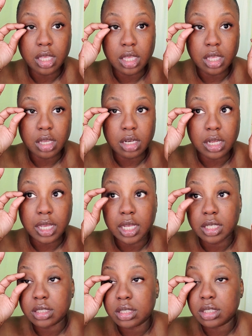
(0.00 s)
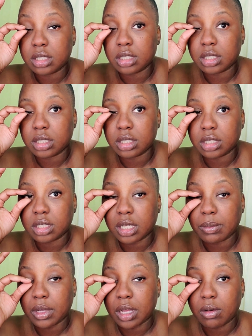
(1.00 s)
and not,
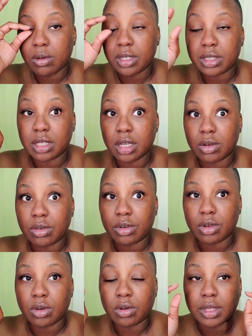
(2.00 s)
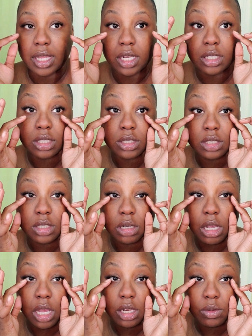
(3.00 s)
come on, I don't want to tug on a whole lot because they're still
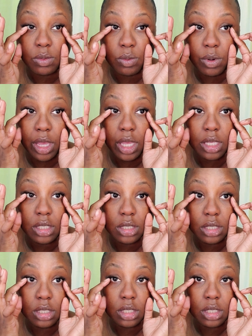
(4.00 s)
kind of wet.